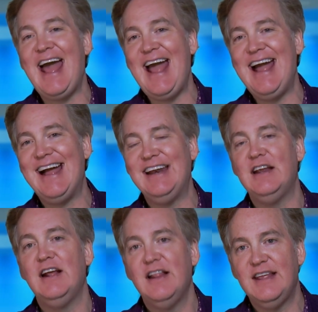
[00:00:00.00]

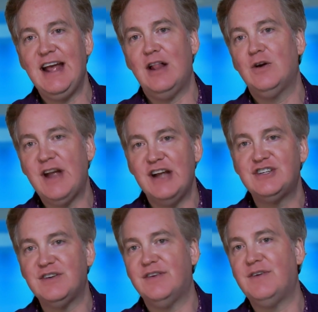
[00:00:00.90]
and the
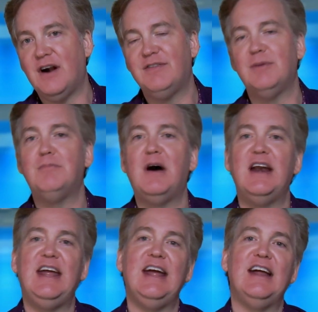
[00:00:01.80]
allocation of the
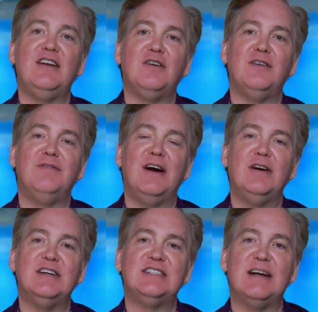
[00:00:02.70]
money into the
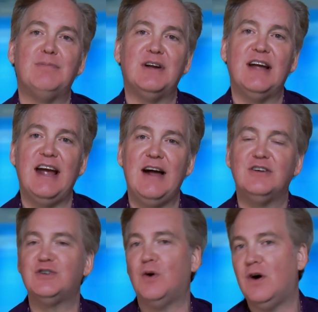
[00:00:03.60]
various separate
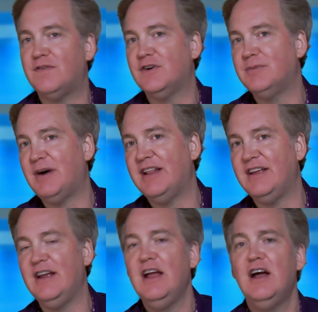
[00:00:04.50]
accounts offered by
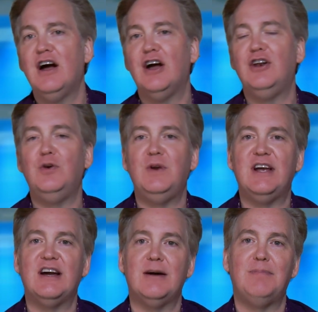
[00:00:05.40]
the annuity
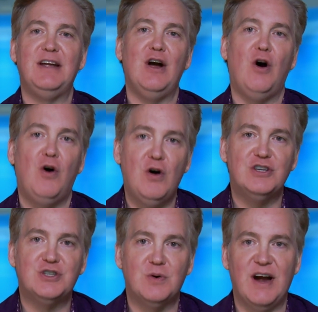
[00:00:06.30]
company
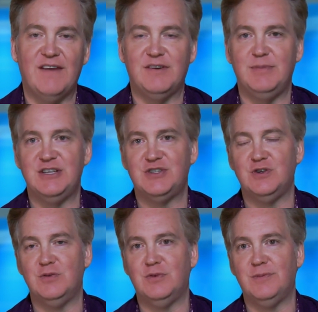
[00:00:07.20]
also have to be
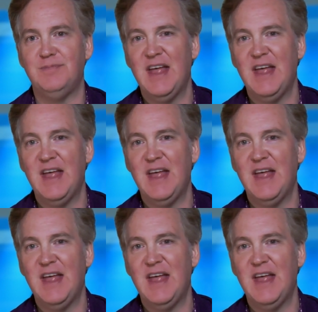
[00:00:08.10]
suitable.